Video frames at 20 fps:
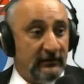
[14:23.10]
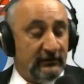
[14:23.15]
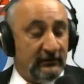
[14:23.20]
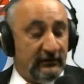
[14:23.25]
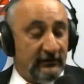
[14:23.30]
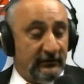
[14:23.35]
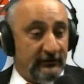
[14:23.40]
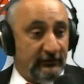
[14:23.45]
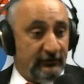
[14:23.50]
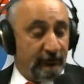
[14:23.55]

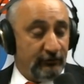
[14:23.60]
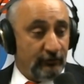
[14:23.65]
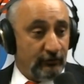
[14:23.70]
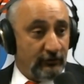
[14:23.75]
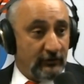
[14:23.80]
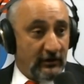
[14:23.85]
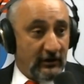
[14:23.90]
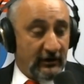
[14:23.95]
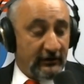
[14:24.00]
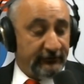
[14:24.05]
Their initial
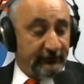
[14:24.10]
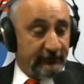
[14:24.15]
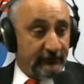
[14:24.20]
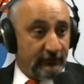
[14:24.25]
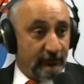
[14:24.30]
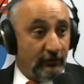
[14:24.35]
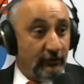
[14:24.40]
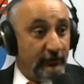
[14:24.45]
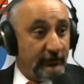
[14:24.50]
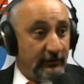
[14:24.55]
costs are
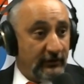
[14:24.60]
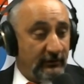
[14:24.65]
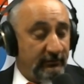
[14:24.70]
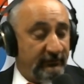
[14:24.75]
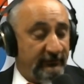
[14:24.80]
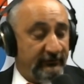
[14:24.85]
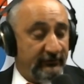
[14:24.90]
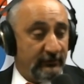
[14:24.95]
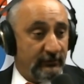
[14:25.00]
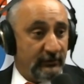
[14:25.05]
going up
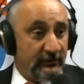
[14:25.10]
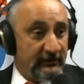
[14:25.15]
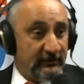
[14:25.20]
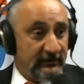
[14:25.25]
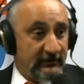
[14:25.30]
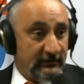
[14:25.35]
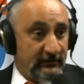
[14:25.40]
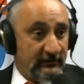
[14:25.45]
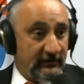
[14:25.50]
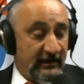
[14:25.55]
for what
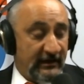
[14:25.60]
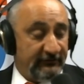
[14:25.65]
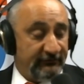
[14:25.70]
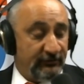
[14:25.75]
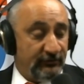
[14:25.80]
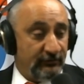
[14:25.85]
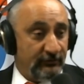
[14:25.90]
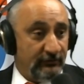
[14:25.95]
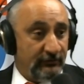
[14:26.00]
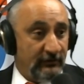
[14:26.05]
they have
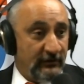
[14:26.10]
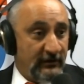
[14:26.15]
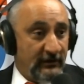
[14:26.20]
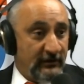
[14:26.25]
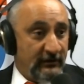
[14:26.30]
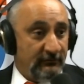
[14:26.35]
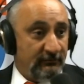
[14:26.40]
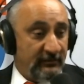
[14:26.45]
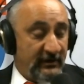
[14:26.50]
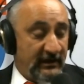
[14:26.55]
to
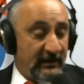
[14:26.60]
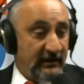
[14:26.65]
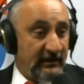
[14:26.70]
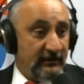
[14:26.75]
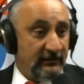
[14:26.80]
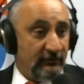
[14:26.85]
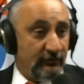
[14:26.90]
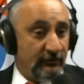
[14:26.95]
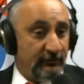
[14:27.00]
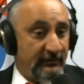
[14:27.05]

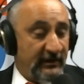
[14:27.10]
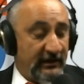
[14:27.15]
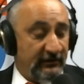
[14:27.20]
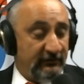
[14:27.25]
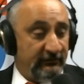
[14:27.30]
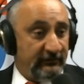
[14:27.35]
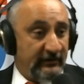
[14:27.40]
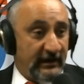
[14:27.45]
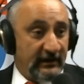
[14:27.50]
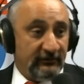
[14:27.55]
pay or
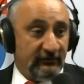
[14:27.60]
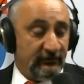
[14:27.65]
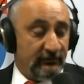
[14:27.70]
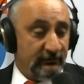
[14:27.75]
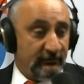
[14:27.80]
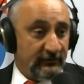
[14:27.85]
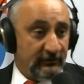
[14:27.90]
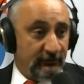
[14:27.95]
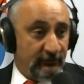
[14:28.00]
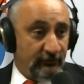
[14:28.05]
manufacture
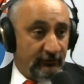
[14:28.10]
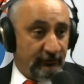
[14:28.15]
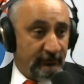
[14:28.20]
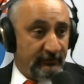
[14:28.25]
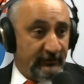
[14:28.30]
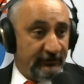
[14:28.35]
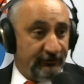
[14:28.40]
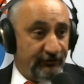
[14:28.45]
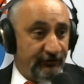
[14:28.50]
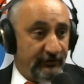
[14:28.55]
when it used to
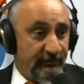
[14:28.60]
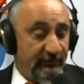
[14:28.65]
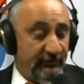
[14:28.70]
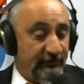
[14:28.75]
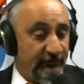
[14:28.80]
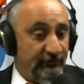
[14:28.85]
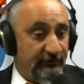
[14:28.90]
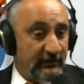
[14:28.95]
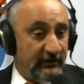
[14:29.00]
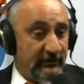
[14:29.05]
be cheaper
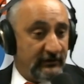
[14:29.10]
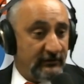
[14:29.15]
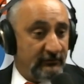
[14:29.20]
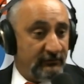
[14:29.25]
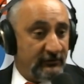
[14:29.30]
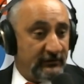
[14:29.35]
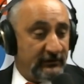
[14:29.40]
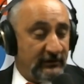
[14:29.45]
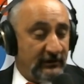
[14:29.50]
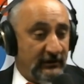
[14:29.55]
in China,
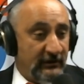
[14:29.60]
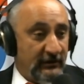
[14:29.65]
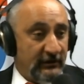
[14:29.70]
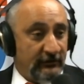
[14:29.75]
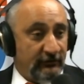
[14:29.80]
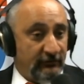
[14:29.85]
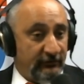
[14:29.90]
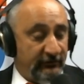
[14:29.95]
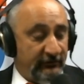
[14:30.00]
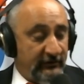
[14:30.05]
but
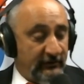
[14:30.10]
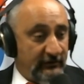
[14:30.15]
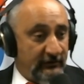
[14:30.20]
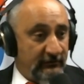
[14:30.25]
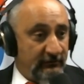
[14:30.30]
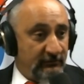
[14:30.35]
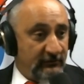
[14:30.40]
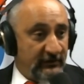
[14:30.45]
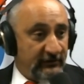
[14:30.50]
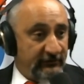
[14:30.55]
you see
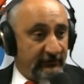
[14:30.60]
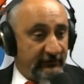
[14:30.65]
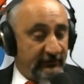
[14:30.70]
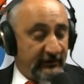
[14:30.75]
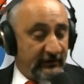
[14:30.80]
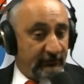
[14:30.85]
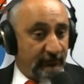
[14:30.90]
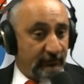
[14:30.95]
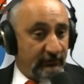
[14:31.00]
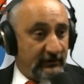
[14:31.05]
business
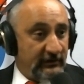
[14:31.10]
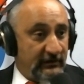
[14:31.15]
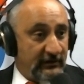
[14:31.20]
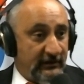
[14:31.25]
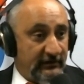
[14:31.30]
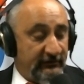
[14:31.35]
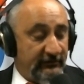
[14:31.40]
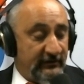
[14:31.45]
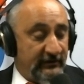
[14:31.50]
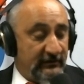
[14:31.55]
has
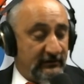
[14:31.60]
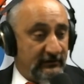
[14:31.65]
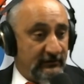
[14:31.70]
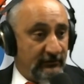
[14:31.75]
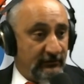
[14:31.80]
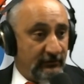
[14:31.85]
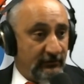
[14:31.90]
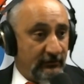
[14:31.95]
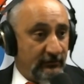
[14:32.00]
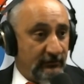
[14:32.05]
realized that,
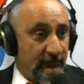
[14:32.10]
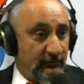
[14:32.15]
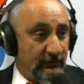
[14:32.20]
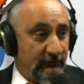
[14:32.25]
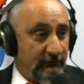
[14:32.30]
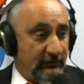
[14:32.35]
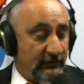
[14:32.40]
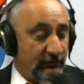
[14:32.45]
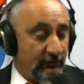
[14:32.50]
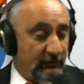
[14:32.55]
you know,
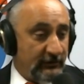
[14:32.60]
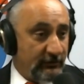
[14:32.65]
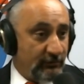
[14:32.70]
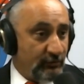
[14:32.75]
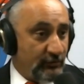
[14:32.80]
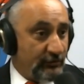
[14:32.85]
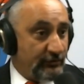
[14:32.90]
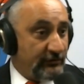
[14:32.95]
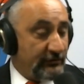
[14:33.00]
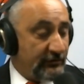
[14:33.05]
we don't want to
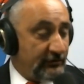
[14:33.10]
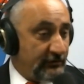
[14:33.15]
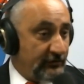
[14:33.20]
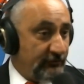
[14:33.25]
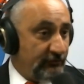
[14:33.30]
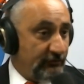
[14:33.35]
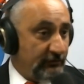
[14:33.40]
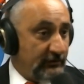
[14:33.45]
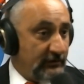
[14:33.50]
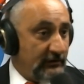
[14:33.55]
burn our
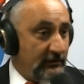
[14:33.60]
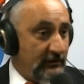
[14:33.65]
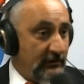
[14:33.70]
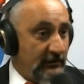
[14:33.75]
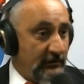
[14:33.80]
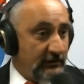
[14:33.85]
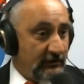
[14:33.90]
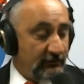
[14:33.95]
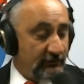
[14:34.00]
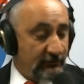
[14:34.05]
country
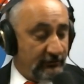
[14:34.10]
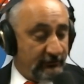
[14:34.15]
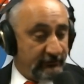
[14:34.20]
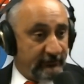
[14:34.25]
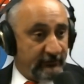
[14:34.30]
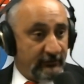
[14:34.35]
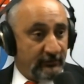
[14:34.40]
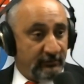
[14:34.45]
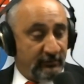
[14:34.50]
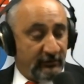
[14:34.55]
just
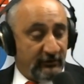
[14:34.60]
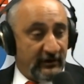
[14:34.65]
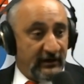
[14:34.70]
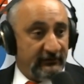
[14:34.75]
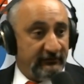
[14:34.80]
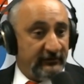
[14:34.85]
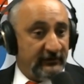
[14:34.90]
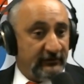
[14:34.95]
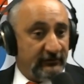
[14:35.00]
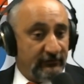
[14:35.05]
for a profit.